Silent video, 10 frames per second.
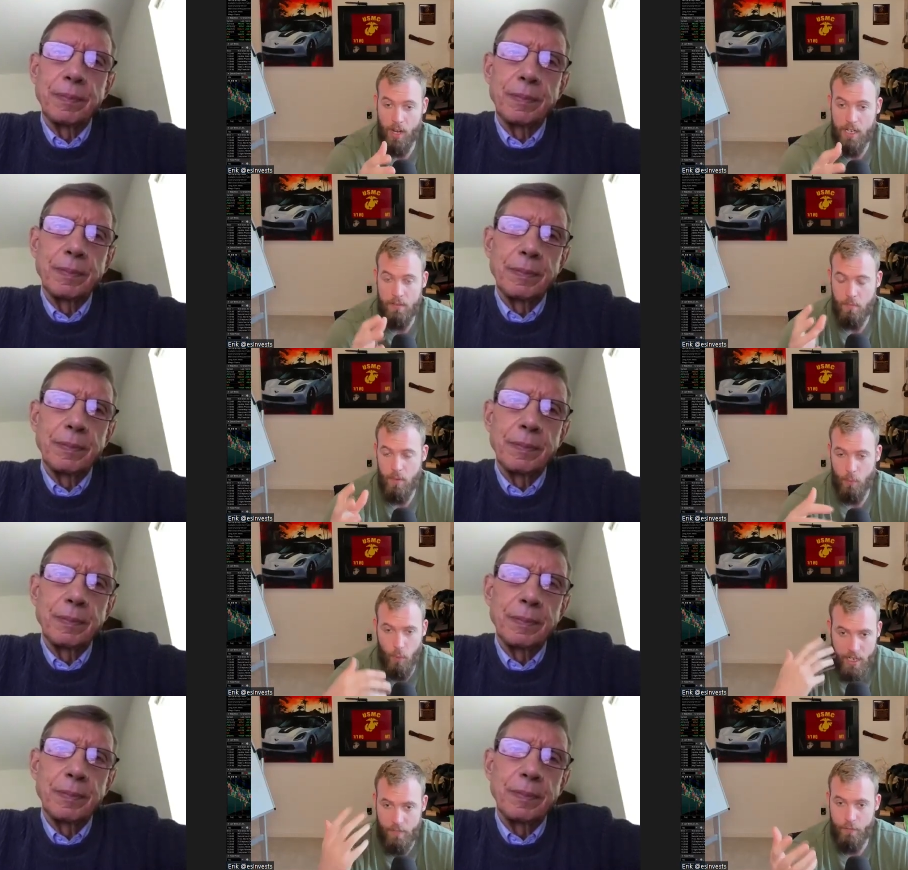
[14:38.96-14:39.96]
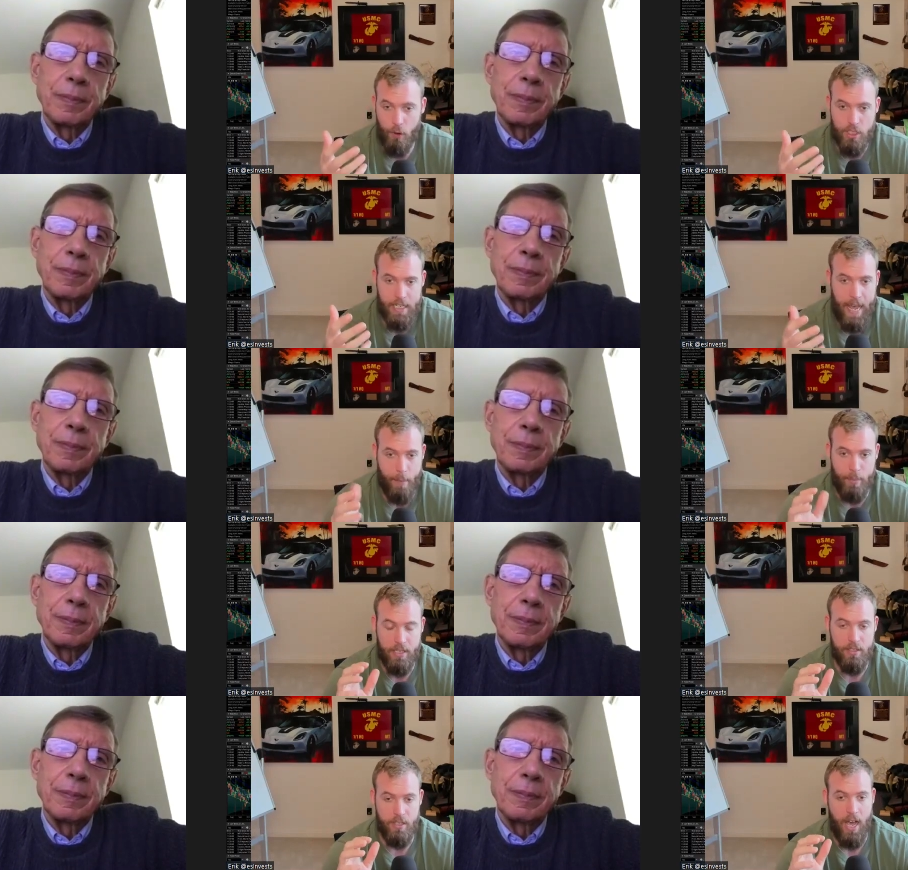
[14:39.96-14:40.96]
Speaker 1: Ukraine. When it first
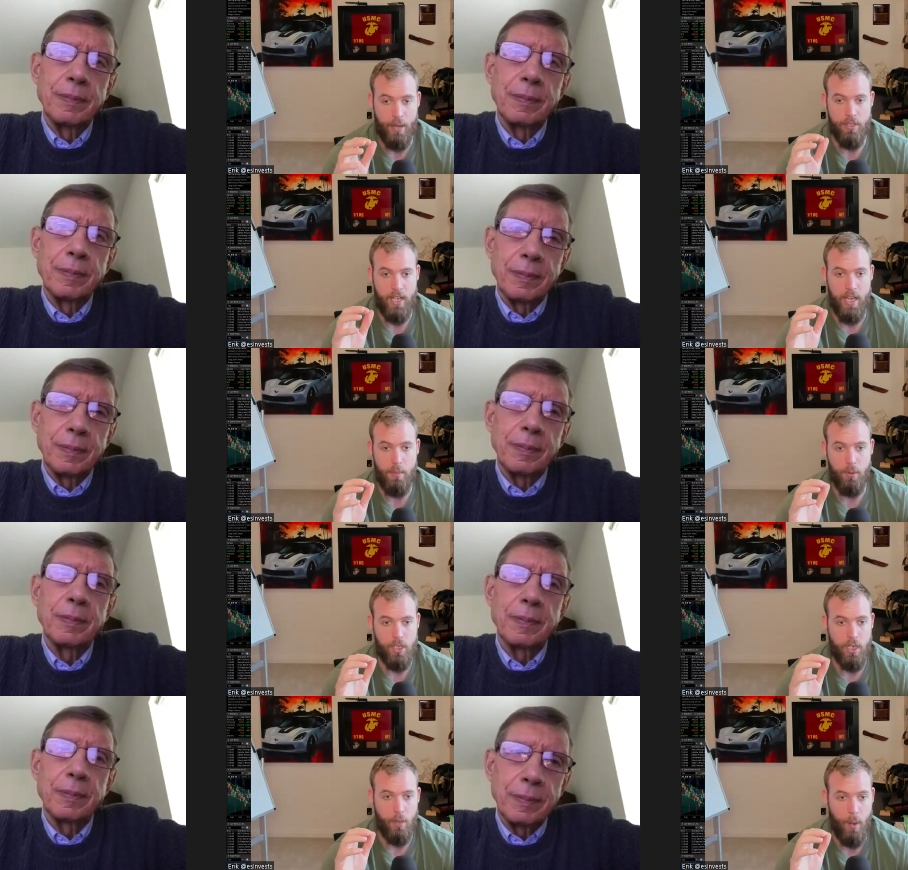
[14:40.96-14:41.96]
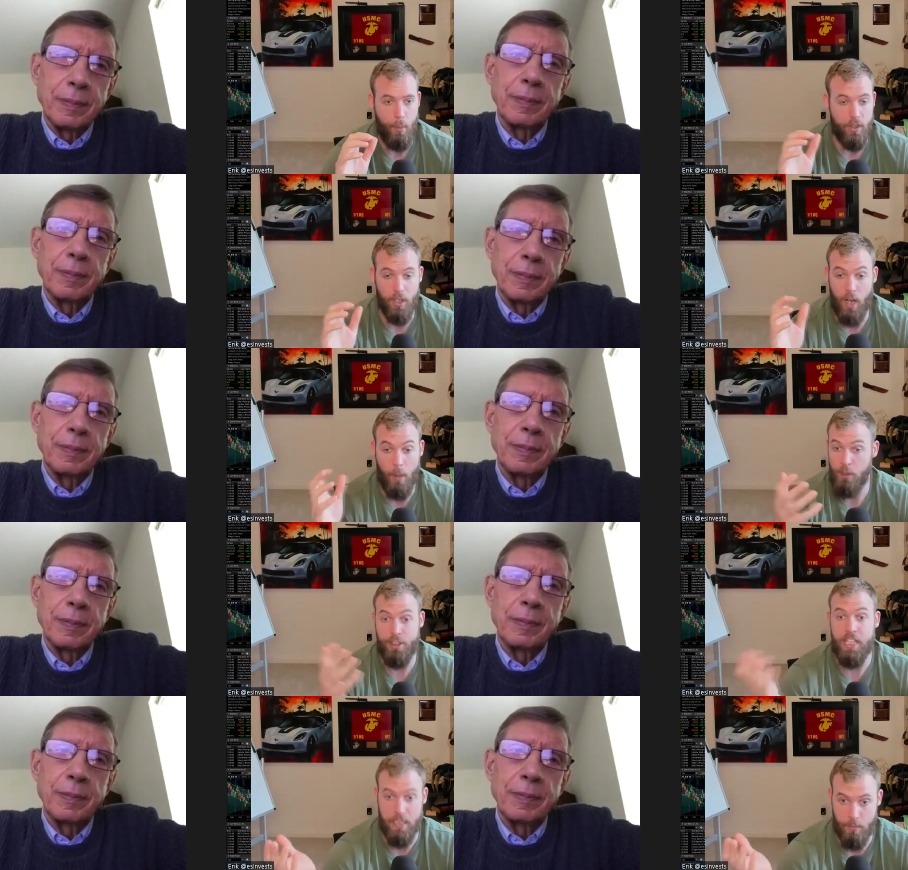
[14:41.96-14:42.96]
happened, I was able to come up with a couple
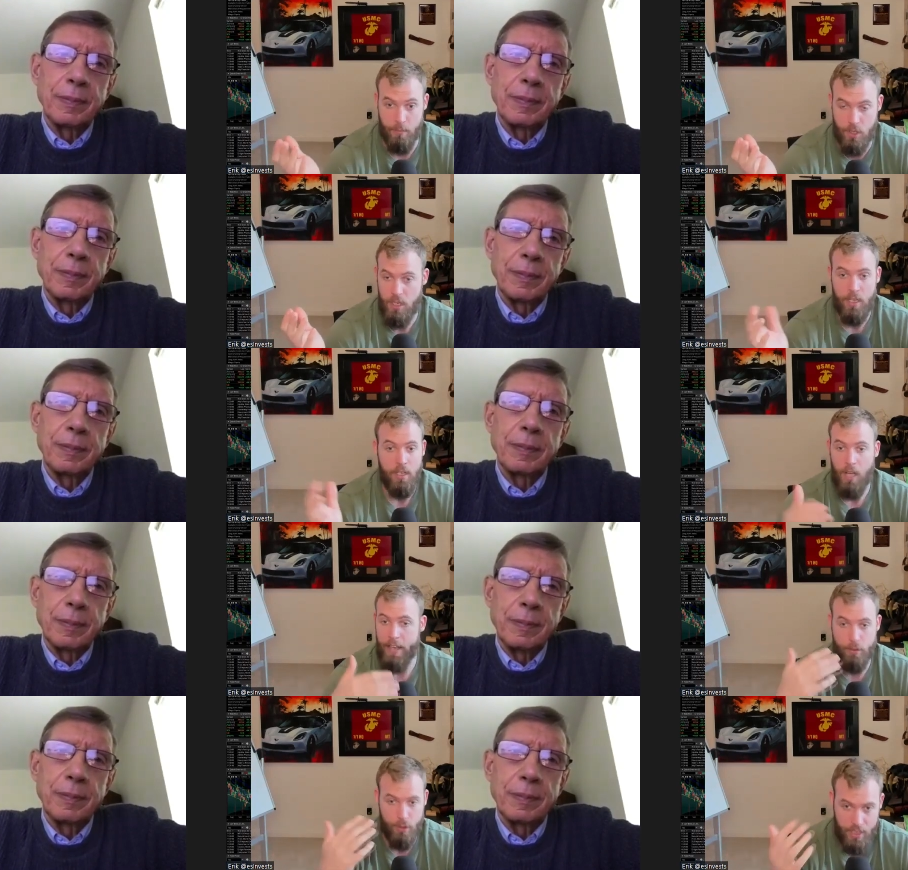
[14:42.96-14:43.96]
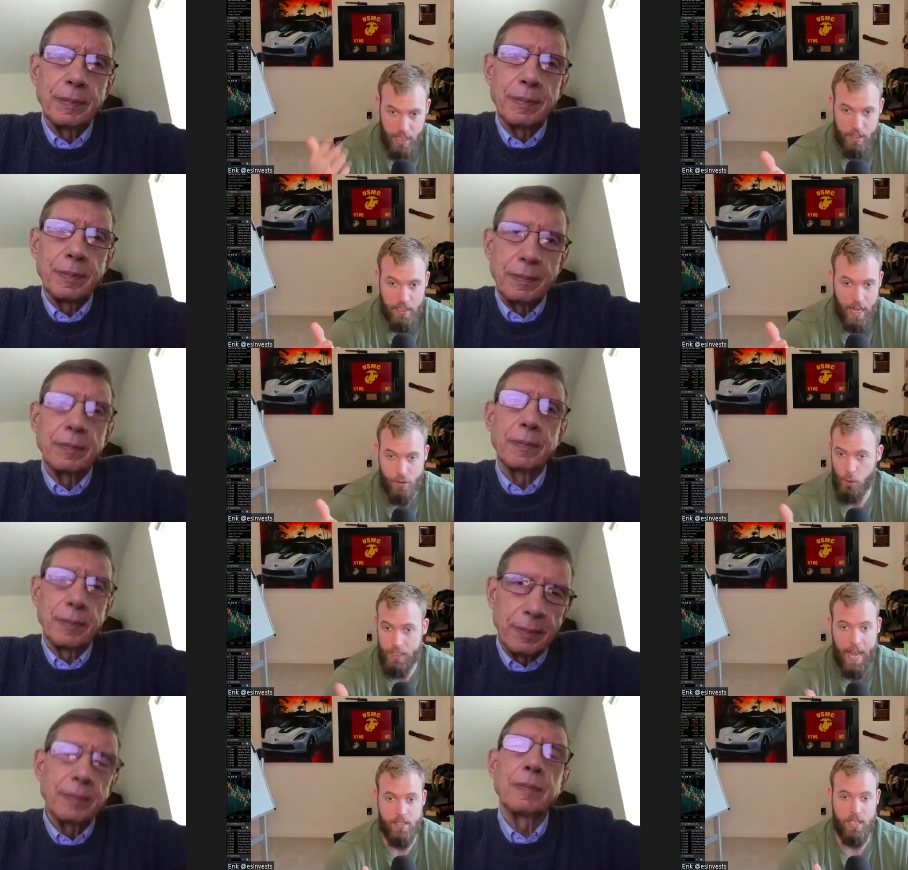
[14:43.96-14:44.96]
themes. I understand the
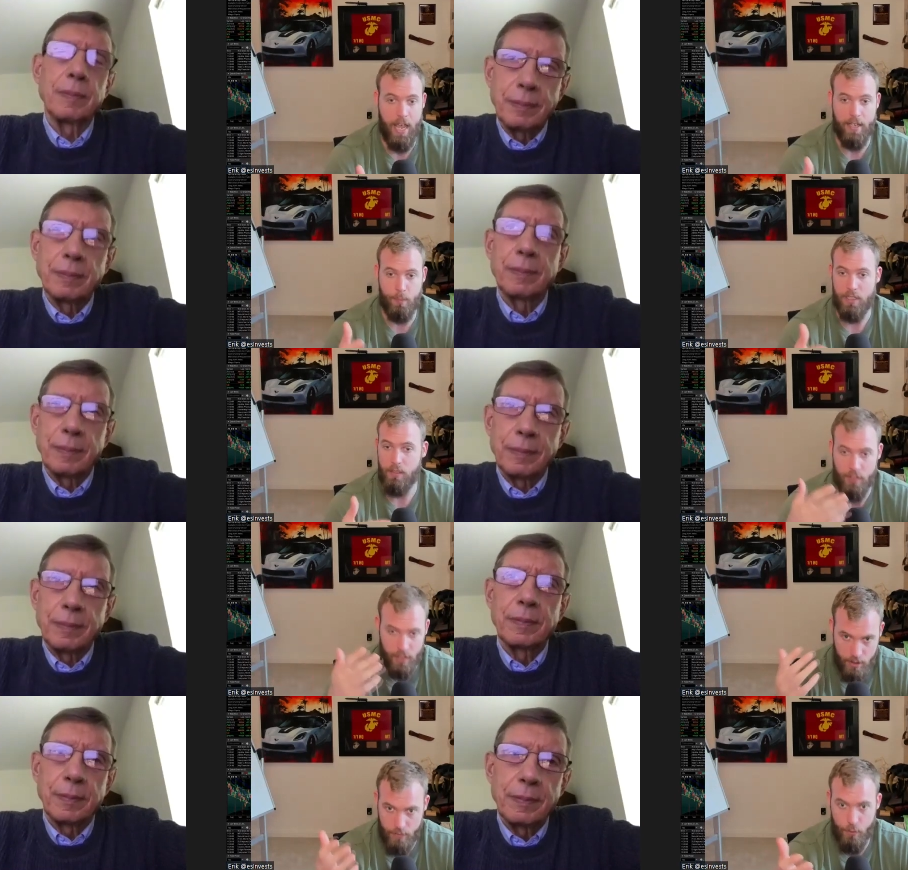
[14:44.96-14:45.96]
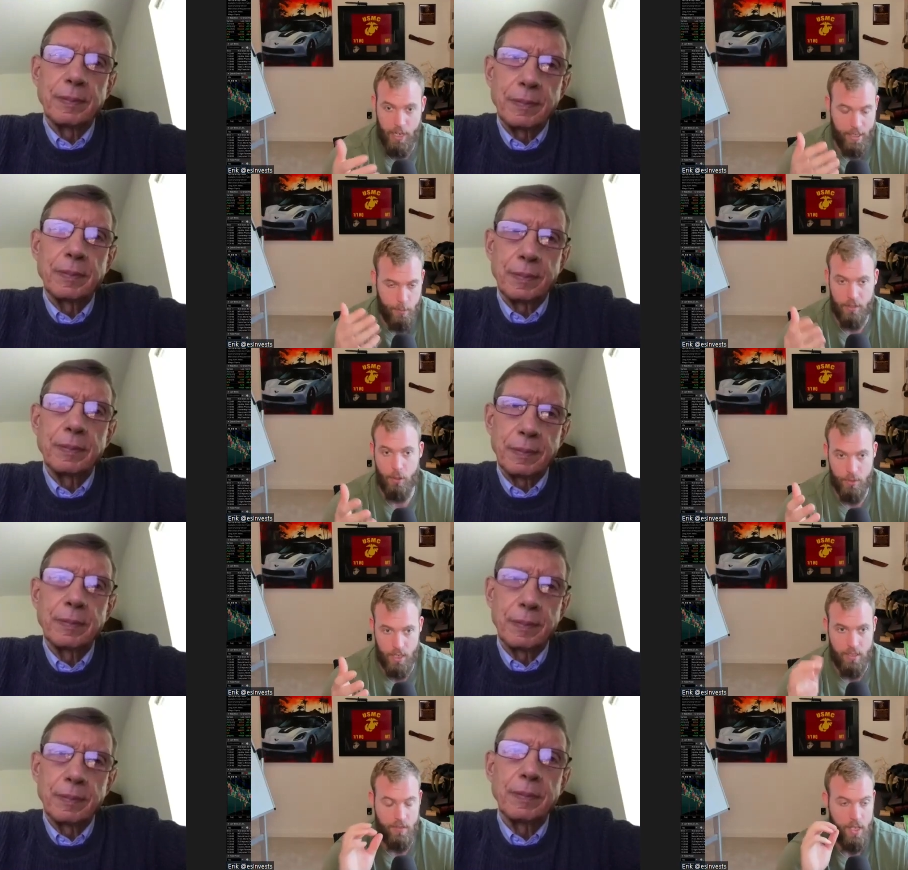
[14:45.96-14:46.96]
natural gas aspect of things, the food aspect,
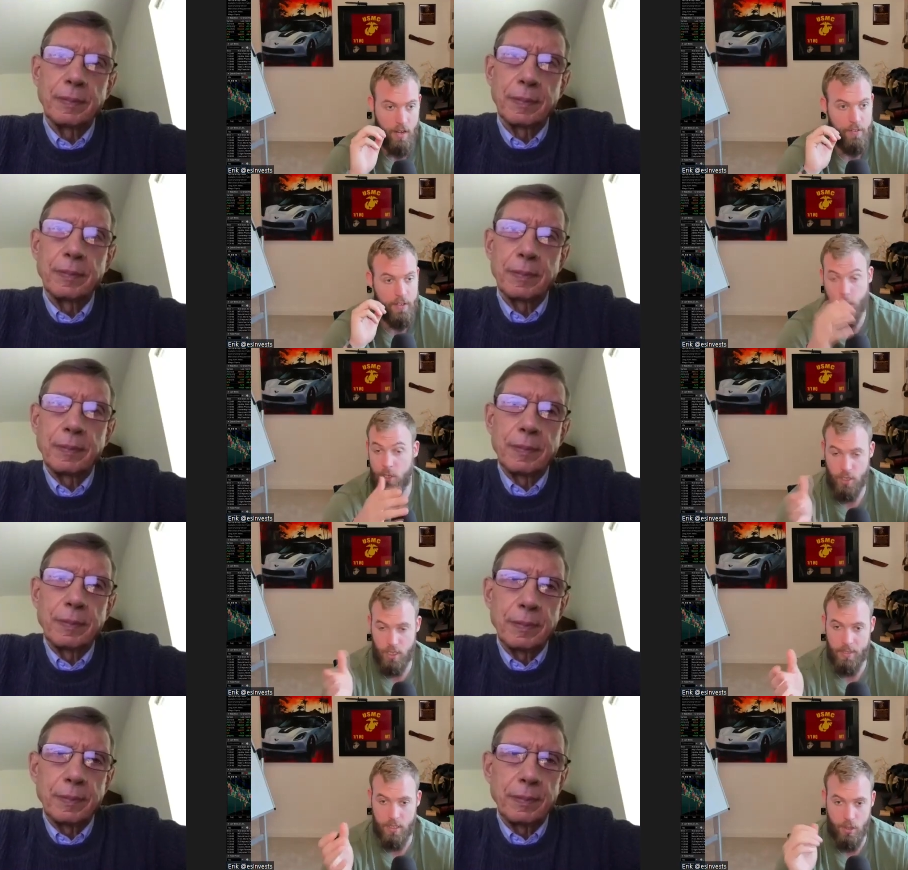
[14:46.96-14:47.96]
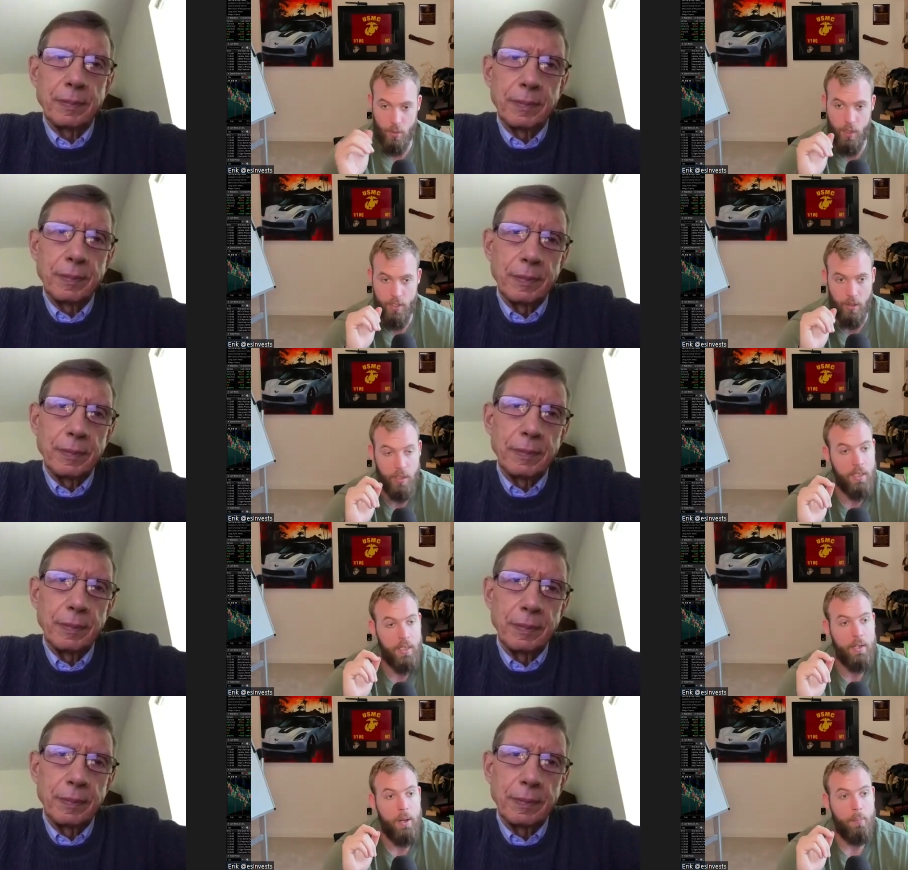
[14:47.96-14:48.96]
those kinds of stuff, especially coming into the winter.